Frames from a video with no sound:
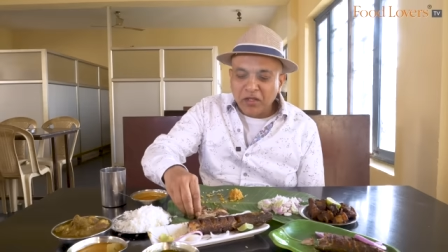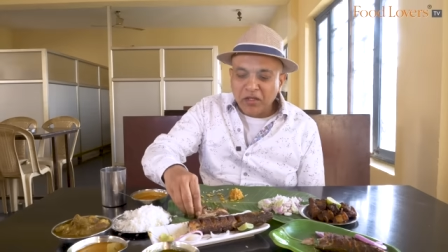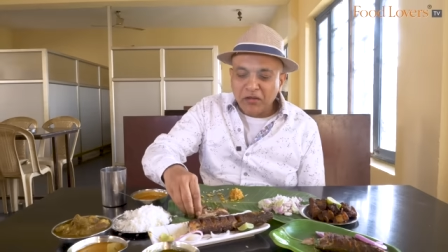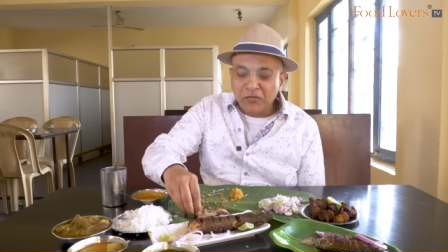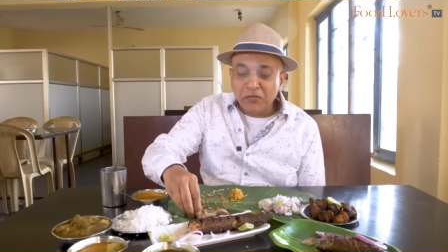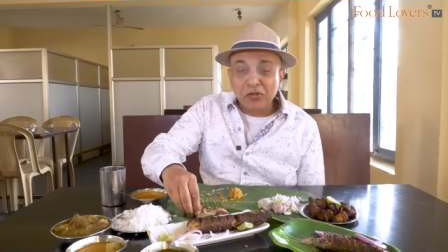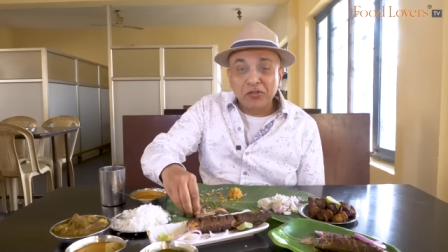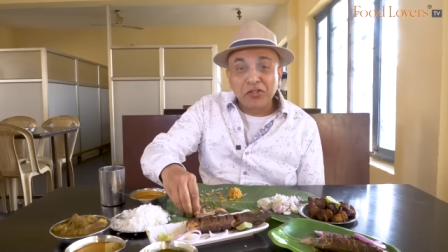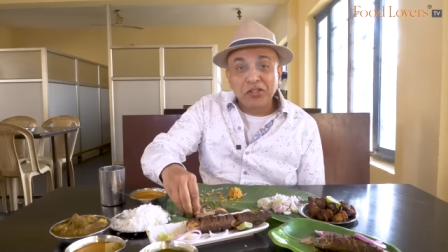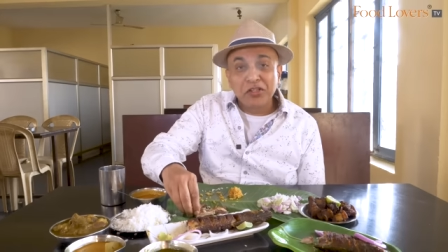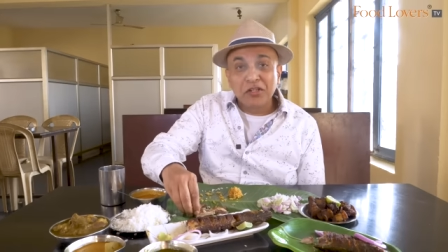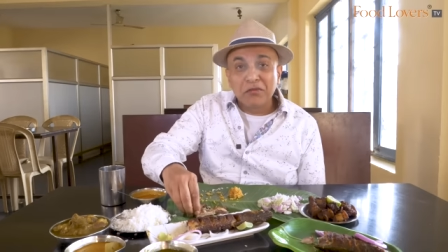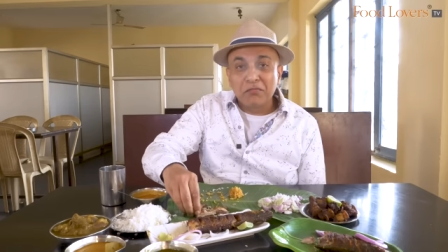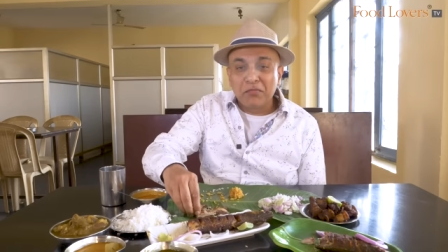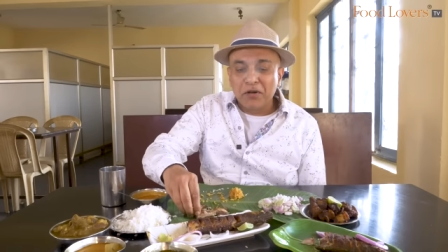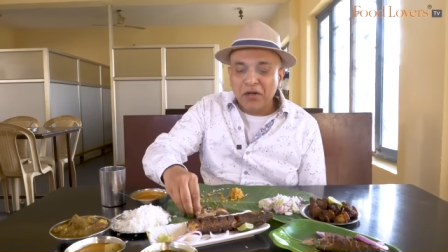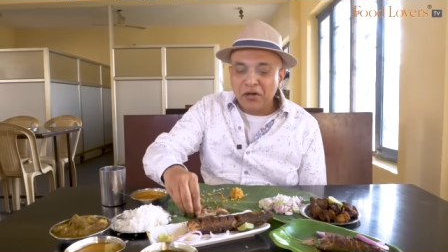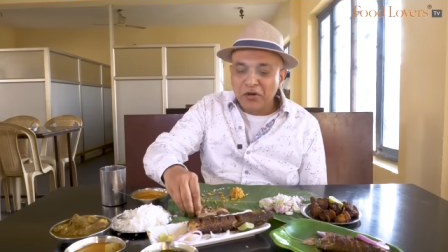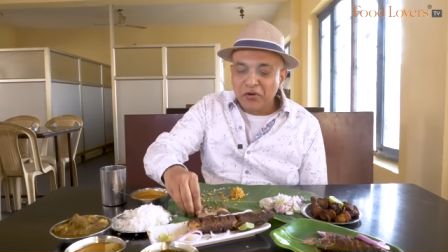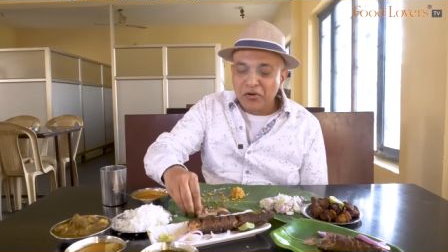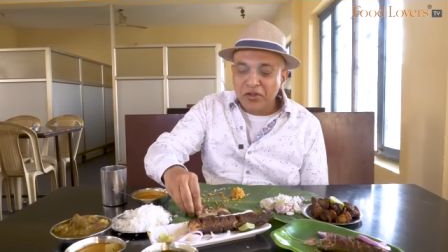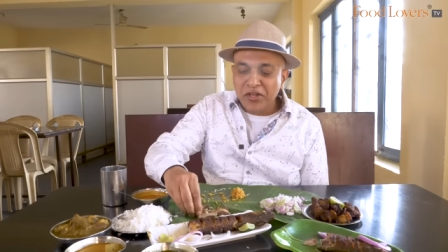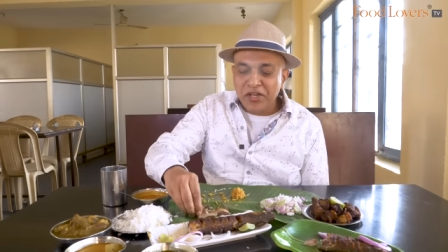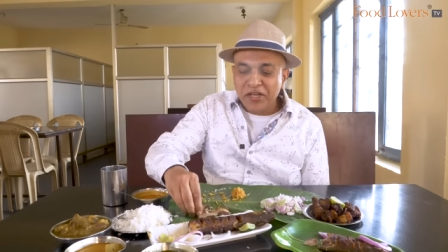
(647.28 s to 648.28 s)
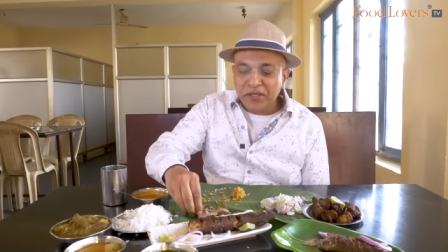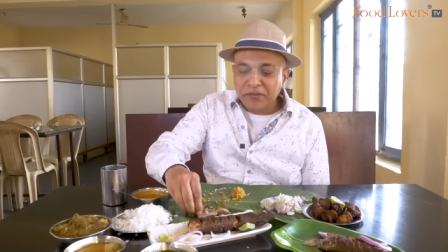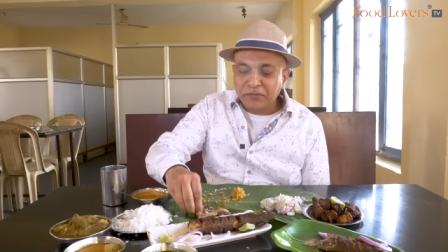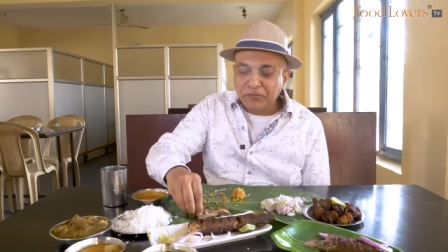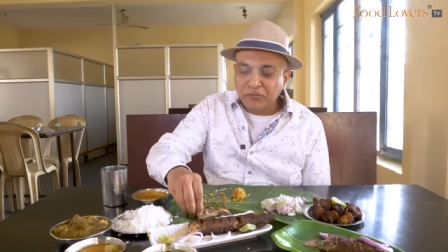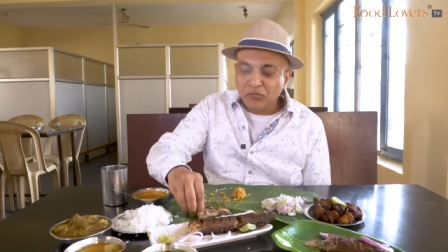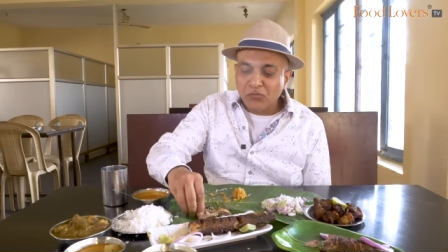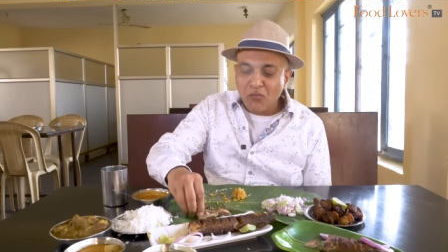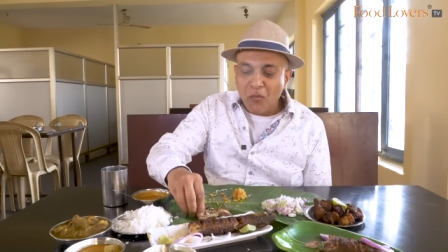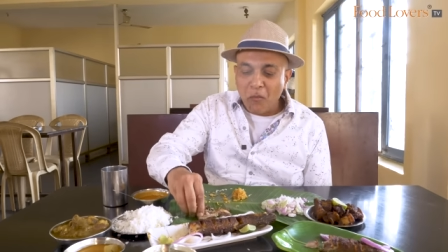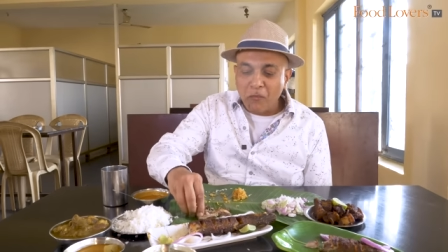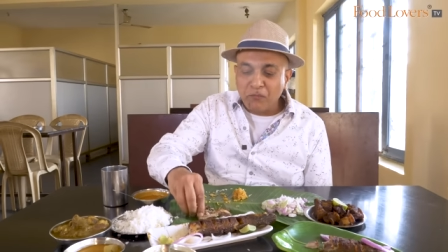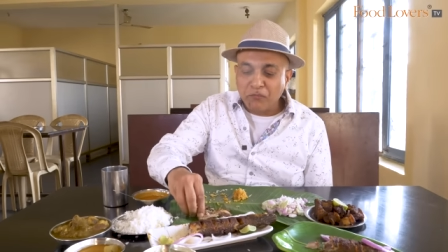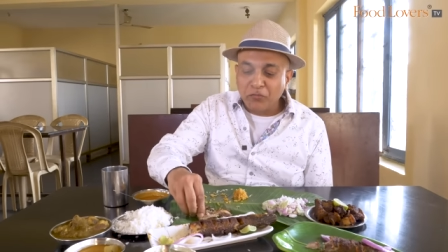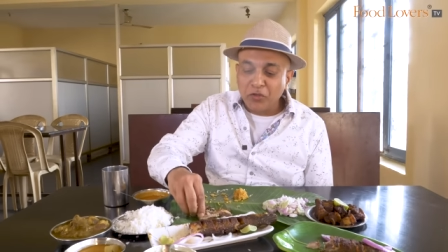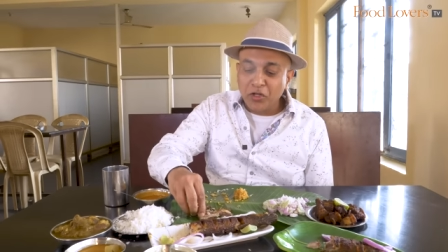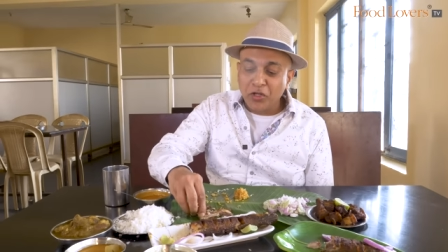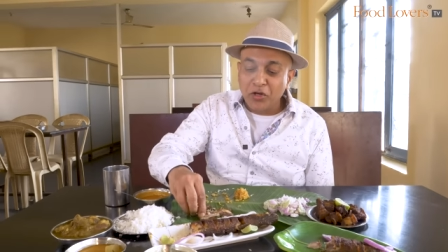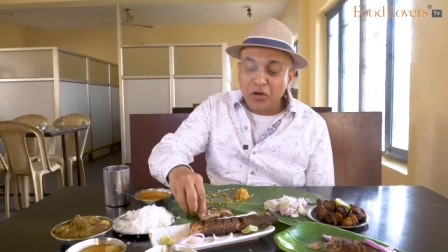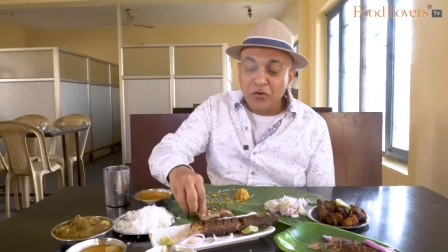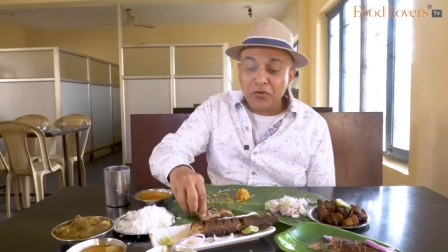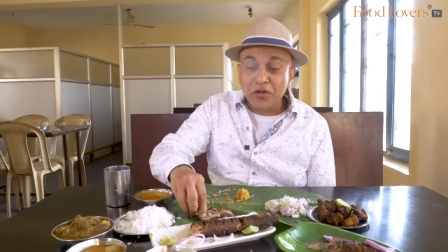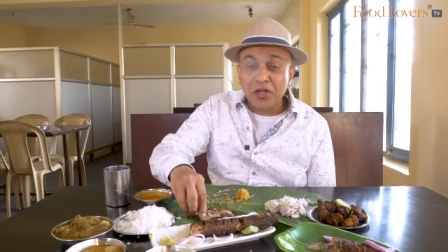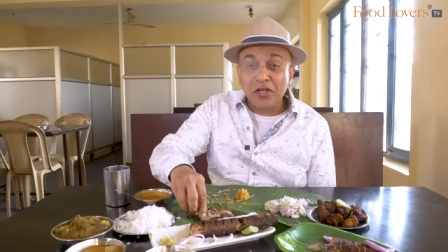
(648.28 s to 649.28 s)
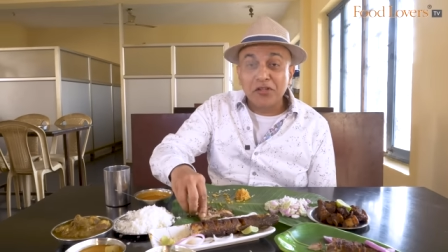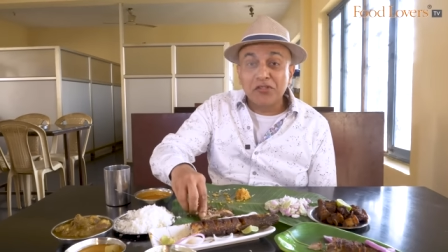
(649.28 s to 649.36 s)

And of course in the bangude, you're now